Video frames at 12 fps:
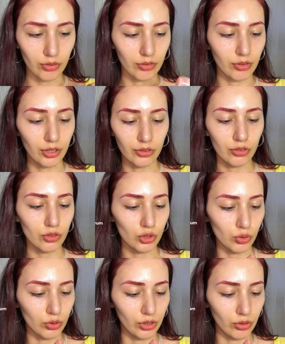this
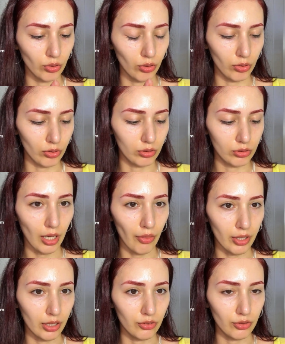Judydoll. I
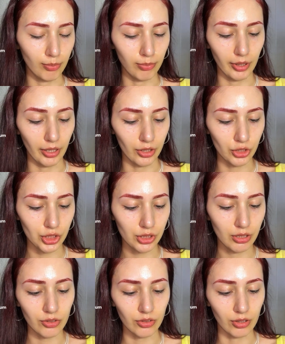think it's a blush.
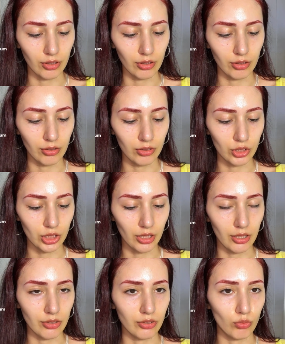It's in the
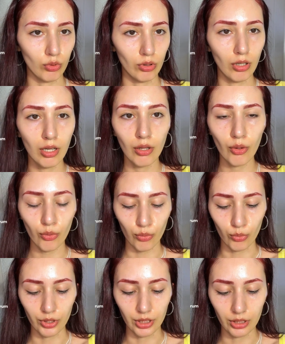shade
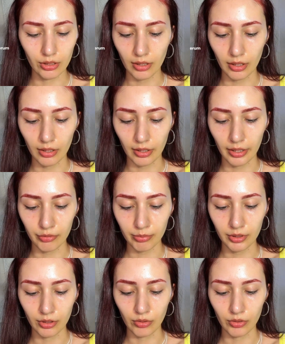03. And I have
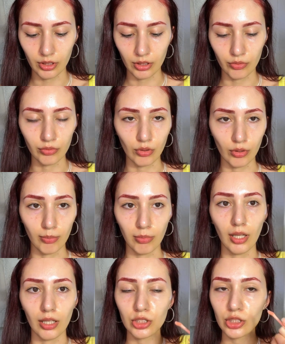been using it for a
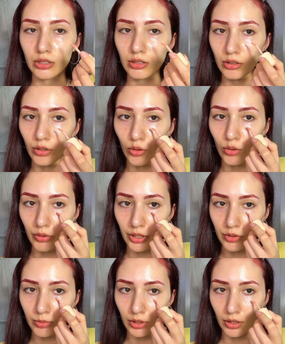blush
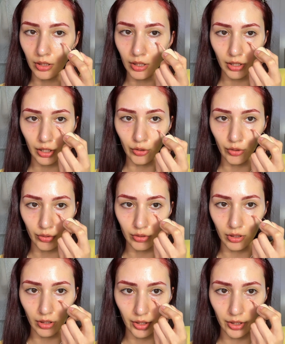always, but I
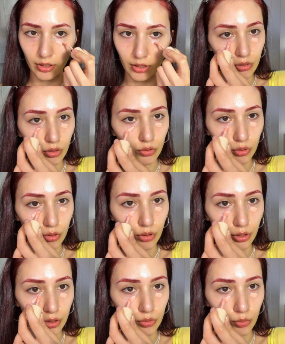heard like it's also
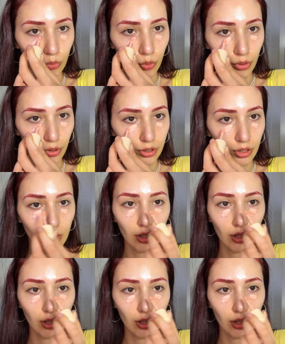going to work